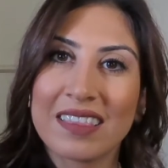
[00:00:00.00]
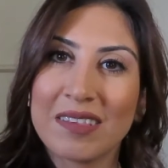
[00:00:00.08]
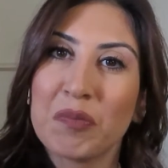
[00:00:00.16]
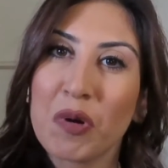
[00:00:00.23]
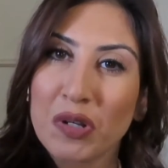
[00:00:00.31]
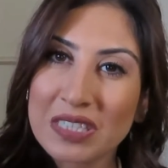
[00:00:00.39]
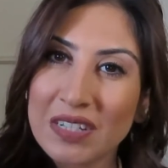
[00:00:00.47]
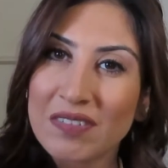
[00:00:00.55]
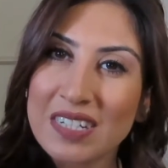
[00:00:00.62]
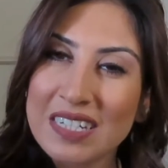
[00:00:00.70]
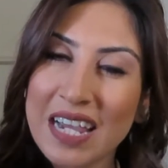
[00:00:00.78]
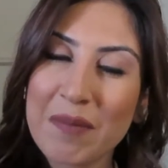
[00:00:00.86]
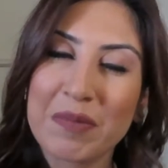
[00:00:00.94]
most of
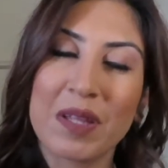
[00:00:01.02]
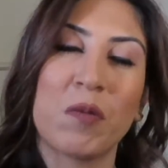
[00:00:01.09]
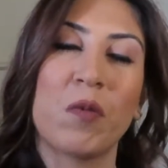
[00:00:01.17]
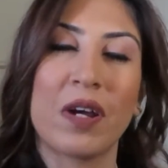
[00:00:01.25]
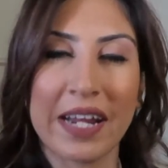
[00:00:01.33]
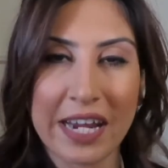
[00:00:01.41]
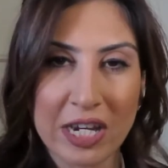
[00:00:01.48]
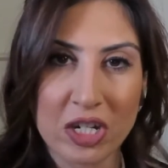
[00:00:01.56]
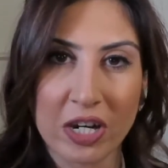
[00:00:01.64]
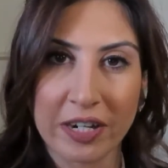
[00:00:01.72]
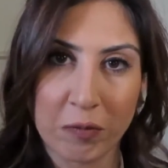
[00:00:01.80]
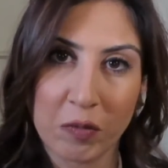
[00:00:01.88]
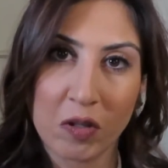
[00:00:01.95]
the time than what
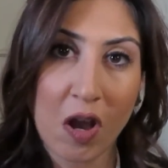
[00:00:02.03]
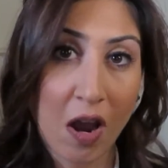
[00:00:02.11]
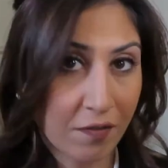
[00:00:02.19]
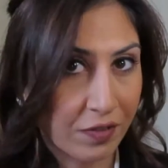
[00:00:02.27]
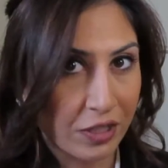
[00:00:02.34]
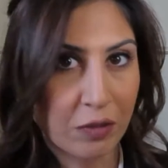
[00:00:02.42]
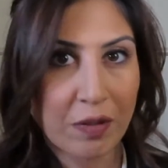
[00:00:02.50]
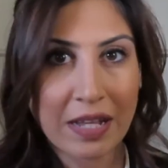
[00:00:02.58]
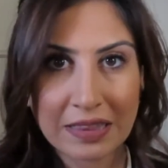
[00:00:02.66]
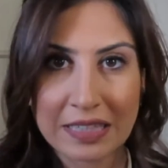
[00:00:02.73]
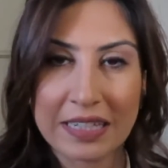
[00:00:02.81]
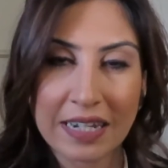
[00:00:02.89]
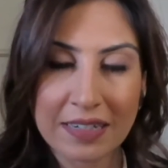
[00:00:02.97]
HR will offer you at
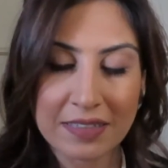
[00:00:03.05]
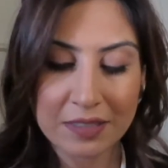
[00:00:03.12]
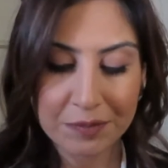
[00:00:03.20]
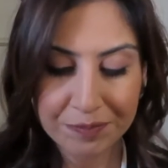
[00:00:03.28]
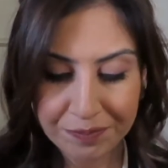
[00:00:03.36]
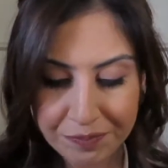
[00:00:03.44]
the end.